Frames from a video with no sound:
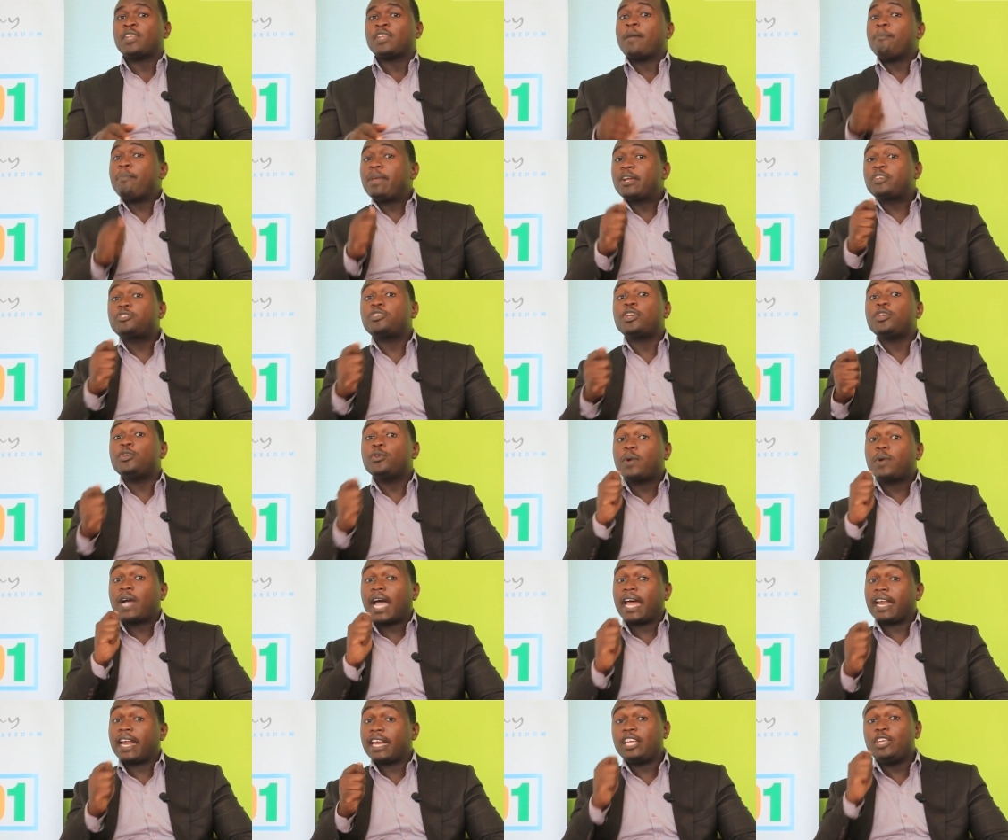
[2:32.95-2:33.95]
make sure you
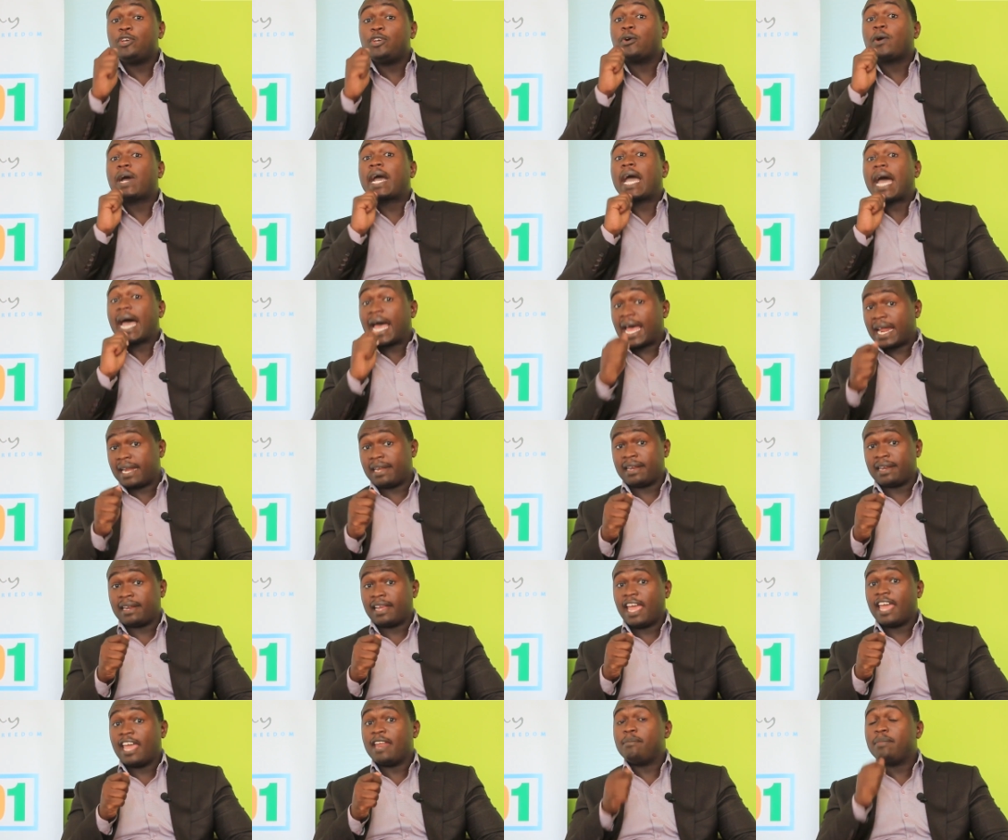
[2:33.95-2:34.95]
carry your card
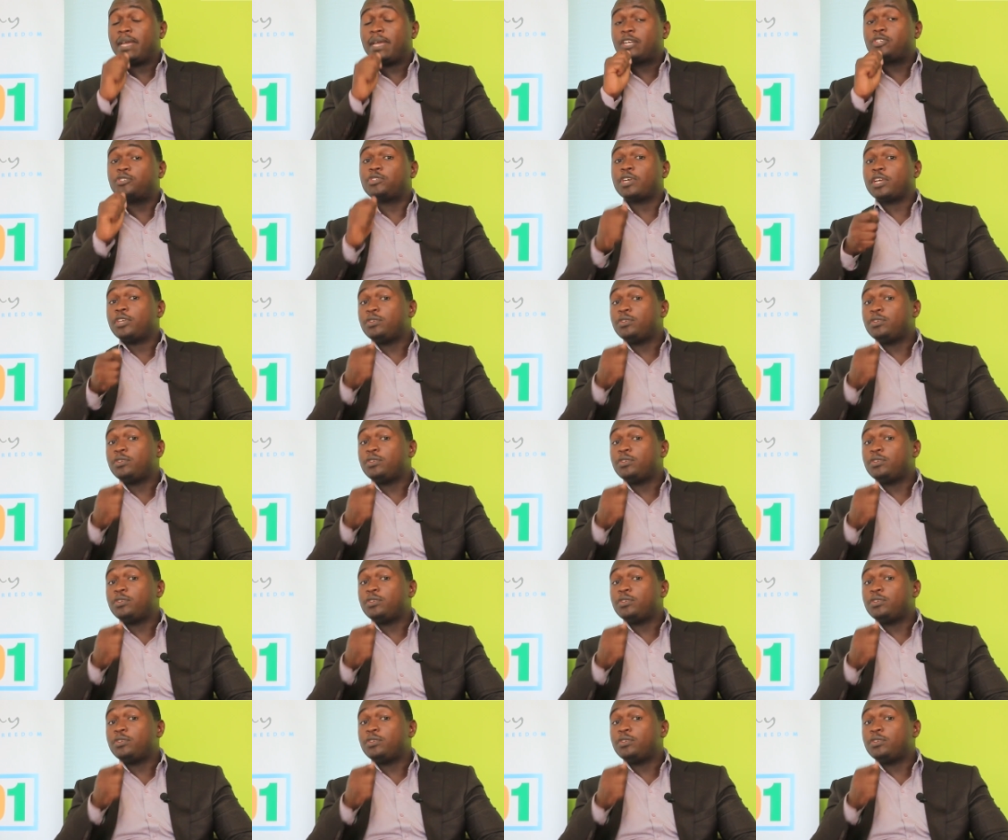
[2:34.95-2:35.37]
and make sure